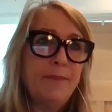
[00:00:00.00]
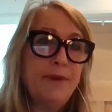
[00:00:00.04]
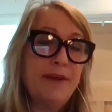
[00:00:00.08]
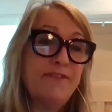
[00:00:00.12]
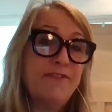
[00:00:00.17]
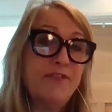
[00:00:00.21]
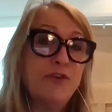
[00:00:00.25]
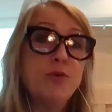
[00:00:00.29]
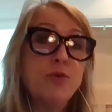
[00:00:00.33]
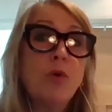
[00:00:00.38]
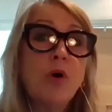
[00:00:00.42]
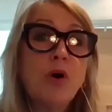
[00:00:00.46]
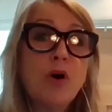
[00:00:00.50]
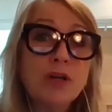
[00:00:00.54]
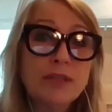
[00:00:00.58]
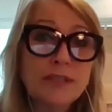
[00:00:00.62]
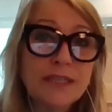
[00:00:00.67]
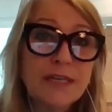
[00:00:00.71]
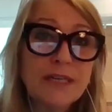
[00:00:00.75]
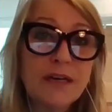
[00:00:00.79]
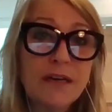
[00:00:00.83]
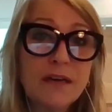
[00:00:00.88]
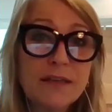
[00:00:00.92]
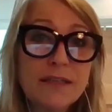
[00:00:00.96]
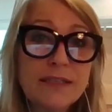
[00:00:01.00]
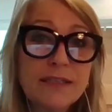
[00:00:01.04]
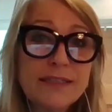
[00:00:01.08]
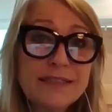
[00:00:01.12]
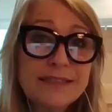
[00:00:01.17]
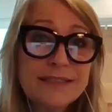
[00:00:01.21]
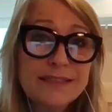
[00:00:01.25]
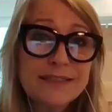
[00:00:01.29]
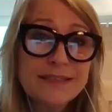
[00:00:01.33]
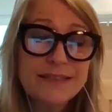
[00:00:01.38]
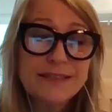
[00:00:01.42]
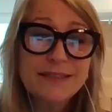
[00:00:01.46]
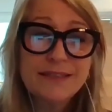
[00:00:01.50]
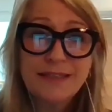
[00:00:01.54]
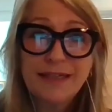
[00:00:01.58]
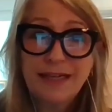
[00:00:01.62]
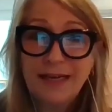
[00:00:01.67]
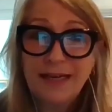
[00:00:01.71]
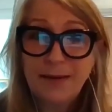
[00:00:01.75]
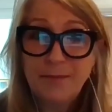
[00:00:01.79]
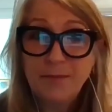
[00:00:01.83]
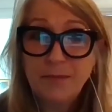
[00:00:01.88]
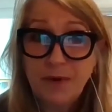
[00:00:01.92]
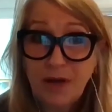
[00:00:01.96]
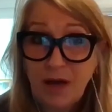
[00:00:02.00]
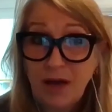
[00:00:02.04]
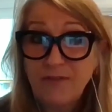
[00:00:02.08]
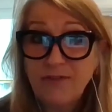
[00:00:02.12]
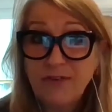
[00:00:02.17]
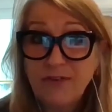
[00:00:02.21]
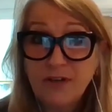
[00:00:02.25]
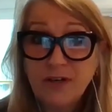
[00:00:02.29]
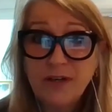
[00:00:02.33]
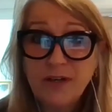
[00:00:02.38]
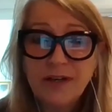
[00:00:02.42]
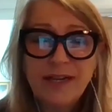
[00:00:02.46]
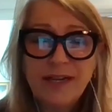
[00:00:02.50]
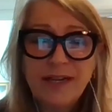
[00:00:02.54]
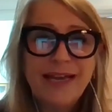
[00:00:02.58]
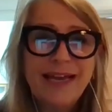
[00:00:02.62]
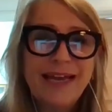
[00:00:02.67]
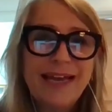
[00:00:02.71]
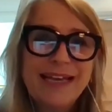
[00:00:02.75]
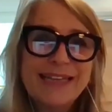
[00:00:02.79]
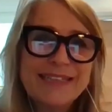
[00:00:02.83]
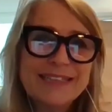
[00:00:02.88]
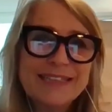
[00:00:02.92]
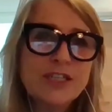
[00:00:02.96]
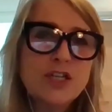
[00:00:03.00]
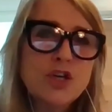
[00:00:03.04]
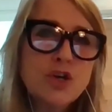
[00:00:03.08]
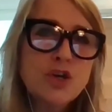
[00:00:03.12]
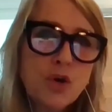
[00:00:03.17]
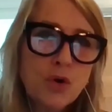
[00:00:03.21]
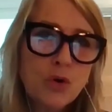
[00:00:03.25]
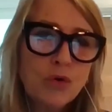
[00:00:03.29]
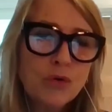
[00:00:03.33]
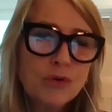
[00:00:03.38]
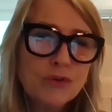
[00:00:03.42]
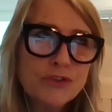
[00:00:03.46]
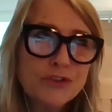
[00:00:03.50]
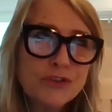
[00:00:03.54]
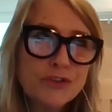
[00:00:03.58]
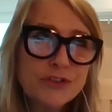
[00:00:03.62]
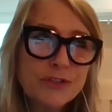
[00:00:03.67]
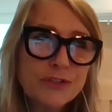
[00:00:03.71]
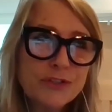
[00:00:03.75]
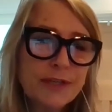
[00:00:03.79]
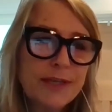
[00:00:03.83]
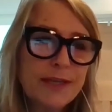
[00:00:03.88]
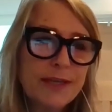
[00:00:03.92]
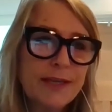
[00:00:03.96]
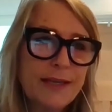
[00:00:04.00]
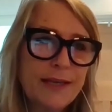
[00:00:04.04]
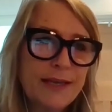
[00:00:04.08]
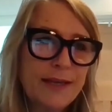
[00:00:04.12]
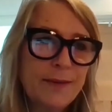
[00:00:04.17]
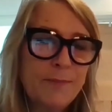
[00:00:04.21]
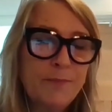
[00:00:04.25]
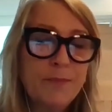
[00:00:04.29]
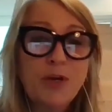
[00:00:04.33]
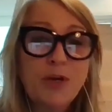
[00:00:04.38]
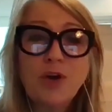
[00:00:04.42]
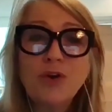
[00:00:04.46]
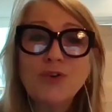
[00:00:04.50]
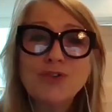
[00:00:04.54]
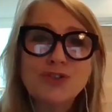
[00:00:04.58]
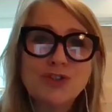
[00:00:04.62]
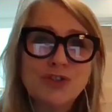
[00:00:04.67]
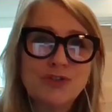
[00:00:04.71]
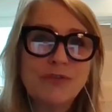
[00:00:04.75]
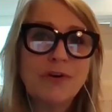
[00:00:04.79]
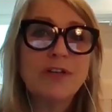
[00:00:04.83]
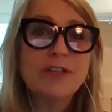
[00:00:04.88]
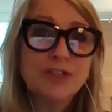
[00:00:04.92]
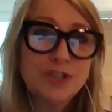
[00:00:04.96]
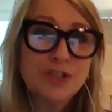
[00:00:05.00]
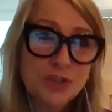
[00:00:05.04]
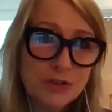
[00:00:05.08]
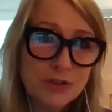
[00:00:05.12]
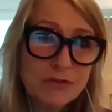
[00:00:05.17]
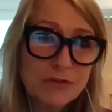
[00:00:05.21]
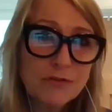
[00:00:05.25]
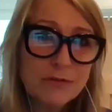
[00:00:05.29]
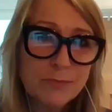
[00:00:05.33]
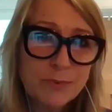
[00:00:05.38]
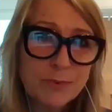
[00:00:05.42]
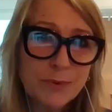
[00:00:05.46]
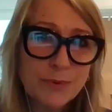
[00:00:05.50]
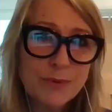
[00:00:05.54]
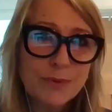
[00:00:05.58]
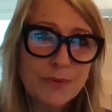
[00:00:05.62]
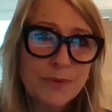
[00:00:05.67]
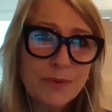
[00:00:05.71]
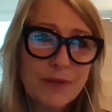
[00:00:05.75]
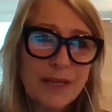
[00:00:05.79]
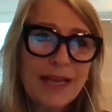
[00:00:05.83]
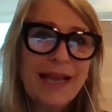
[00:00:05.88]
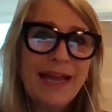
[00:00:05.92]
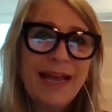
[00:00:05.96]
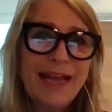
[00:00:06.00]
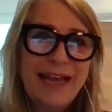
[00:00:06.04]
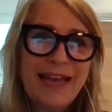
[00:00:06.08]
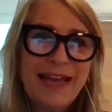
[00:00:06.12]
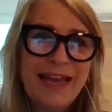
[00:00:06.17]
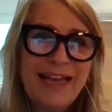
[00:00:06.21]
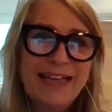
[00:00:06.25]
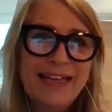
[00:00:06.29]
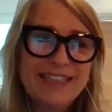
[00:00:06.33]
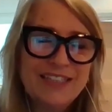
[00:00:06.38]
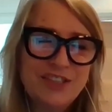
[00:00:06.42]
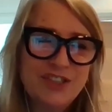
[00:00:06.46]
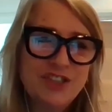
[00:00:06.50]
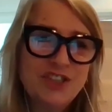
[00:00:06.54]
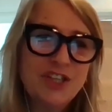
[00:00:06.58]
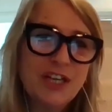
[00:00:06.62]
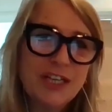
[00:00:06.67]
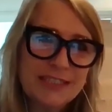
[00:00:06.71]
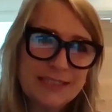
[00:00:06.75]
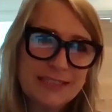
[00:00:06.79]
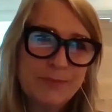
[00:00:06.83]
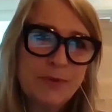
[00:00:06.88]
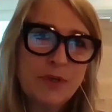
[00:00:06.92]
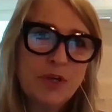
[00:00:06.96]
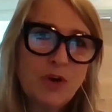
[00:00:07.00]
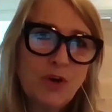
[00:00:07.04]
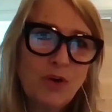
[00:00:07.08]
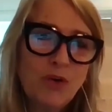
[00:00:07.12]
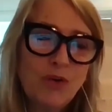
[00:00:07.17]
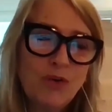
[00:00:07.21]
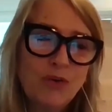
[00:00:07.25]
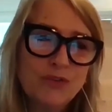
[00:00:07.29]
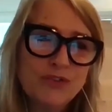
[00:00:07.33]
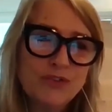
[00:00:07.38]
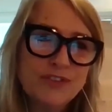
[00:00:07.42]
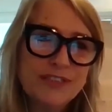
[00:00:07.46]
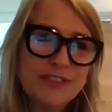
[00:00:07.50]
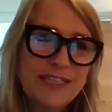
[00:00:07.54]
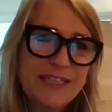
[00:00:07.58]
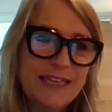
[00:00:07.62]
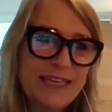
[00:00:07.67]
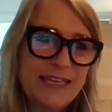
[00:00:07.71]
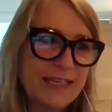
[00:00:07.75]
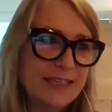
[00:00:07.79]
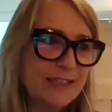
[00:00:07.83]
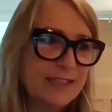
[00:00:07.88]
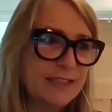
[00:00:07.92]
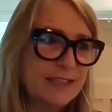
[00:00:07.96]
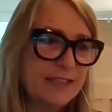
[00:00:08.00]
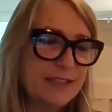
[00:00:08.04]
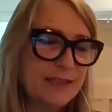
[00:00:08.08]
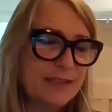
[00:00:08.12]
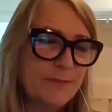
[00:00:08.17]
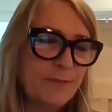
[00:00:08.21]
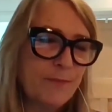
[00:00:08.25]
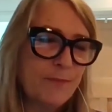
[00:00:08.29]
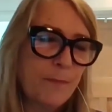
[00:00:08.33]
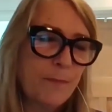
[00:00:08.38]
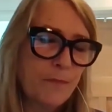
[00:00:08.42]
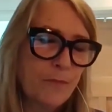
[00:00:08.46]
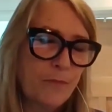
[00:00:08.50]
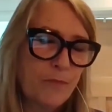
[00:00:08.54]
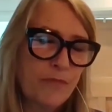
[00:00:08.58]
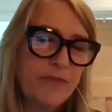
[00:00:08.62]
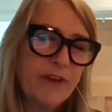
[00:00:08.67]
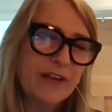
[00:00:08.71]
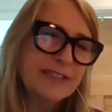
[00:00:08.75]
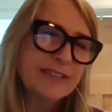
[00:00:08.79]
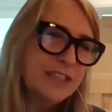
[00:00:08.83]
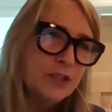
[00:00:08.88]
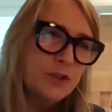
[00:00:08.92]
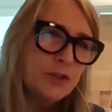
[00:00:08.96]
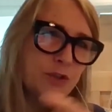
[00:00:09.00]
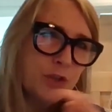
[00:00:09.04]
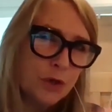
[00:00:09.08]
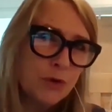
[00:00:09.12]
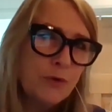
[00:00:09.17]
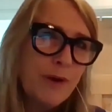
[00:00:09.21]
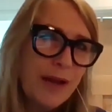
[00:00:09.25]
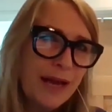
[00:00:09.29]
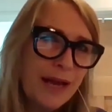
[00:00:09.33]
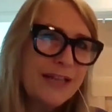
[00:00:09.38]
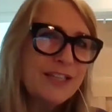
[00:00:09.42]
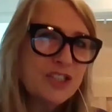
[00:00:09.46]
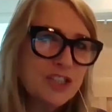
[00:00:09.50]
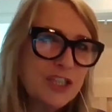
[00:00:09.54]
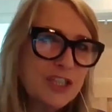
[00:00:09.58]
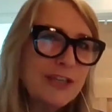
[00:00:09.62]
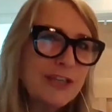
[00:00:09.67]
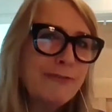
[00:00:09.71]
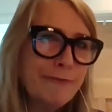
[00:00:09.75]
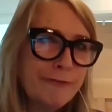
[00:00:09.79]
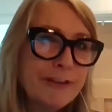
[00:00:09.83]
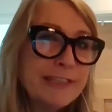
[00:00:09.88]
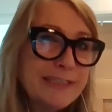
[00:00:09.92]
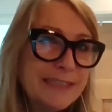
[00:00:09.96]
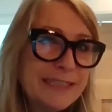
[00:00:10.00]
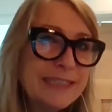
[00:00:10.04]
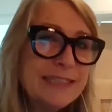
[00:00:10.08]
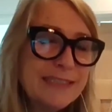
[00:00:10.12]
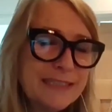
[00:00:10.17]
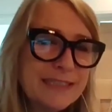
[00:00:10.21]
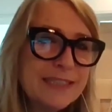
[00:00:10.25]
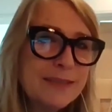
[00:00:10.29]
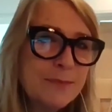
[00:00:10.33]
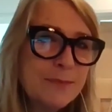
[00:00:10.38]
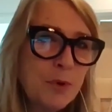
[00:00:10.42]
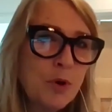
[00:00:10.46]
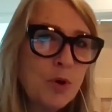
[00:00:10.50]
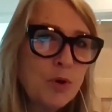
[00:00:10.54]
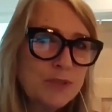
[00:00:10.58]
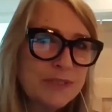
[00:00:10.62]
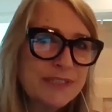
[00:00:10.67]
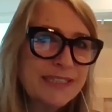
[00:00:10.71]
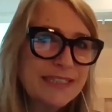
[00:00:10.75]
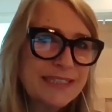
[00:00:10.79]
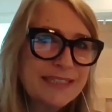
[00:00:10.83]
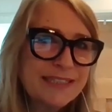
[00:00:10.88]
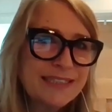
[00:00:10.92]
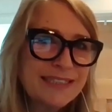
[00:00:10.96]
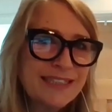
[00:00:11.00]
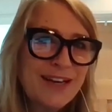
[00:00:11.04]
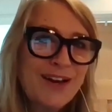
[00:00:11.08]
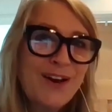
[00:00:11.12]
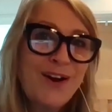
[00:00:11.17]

if you are declined cover, it's not because you're uninsurable, it's just because you don't actually fit into the boxes